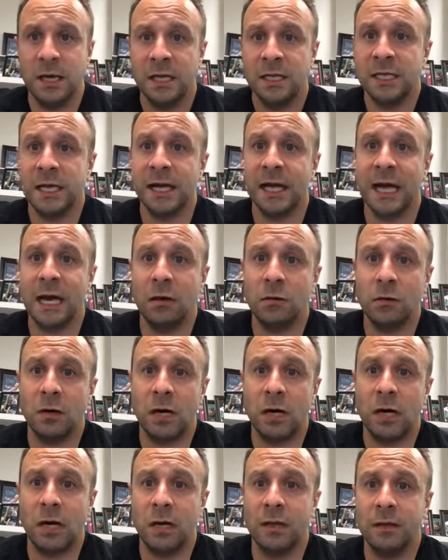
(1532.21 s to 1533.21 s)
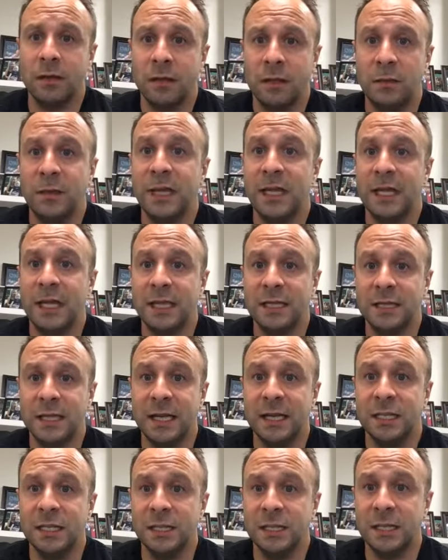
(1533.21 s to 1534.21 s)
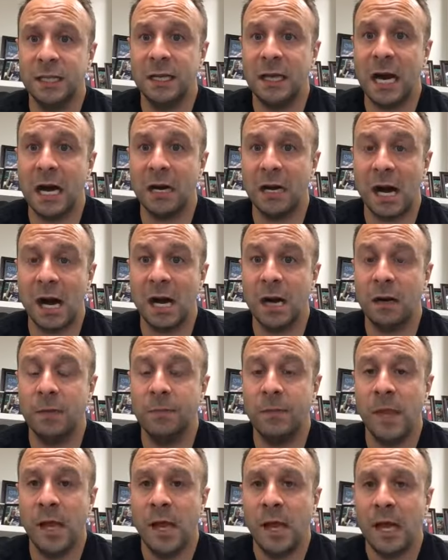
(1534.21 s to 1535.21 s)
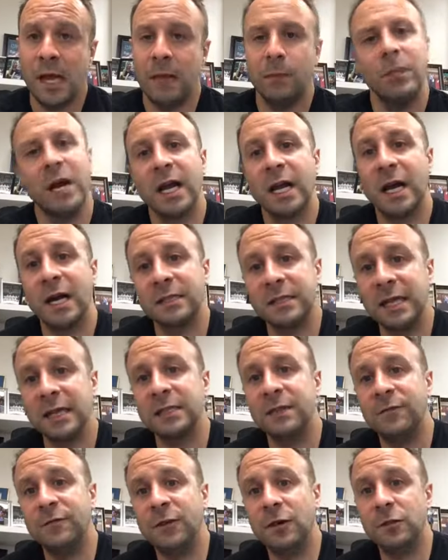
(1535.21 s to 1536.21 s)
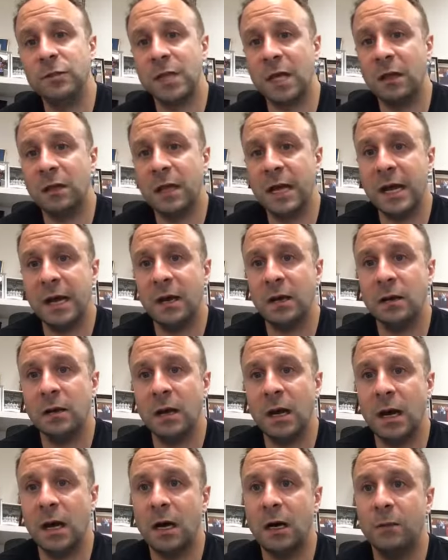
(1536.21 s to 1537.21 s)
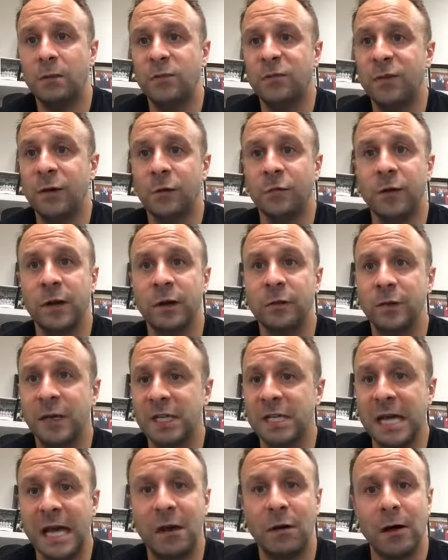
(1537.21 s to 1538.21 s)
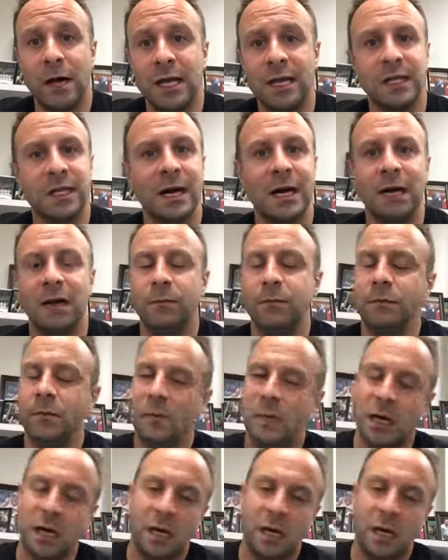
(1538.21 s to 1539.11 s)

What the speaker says: Check out thebdsagency.com and my contact info is on there. Feel free to reach out anytime.